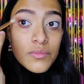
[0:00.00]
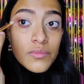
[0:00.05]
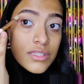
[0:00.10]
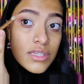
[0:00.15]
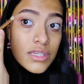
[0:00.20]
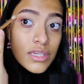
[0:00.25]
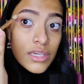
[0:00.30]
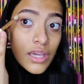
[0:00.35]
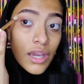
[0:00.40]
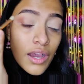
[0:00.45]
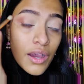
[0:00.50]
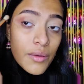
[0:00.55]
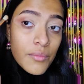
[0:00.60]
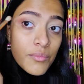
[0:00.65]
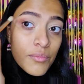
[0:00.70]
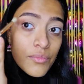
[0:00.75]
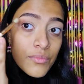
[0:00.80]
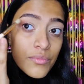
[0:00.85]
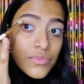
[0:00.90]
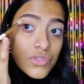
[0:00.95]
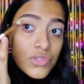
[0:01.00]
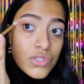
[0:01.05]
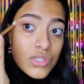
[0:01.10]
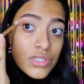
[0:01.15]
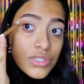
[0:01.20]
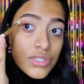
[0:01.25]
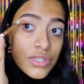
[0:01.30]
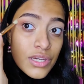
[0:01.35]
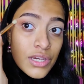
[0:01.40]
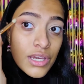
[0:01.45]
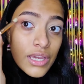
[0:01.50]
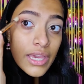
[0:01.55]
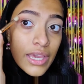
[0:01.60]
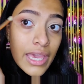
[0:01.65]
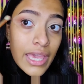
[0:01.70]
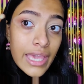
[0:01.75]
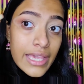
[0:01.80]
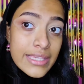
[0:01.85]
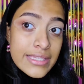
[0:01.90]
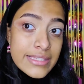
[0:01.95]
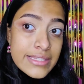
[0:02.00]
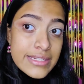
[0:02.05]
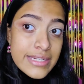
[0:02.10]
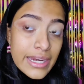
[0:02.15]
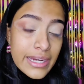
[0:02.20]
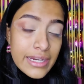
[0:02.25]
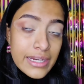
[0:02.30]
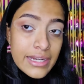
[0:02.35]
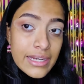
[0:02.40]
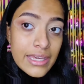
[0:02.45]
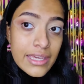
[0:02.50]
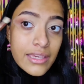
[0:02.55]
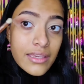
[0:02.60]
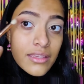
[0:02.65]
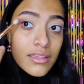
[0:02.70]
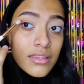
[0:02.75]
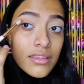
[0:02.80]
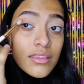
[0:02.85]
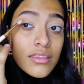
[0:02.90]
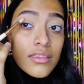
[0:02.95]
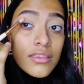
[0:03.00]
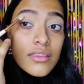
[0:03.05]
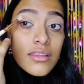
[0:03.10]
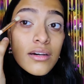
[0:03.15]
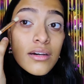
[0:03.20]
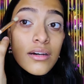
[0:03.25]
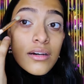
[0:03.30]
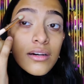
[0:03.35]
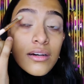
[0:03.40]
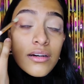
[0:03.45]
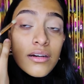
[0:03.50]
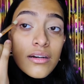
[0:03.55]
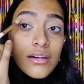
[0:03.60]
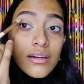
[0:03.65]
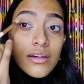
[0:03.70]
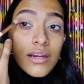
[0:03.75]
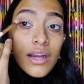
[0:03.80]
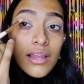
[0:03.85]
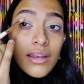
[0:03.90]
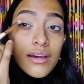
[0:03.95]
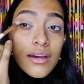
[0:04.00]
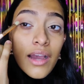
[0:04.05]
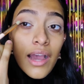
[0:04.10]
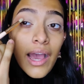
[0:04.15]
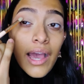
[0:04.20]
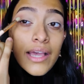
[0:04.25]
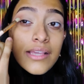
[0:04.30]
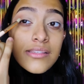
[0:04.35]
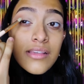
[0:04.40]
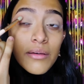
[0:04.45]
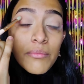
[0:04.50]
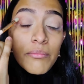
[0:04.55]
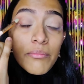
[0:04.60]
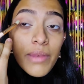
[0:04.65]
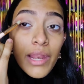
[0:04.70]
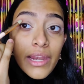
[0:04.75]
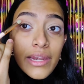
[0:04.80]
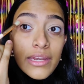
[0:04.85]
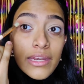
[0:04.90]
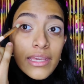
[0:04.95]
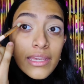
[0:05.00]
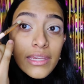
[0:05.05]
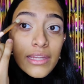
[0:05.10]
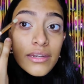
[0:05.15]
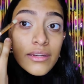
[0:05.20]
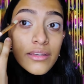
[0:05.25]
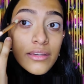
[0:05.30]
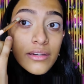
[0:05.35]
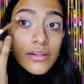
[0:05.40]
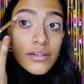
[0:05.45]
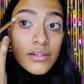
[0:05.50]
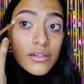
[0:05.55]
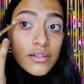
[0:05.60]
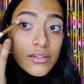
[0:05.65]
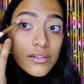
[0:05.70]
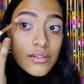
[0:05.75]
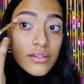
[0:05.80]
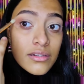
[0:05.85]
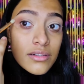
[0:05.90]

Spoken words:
See, I'm just extending the color as I'm blending it here.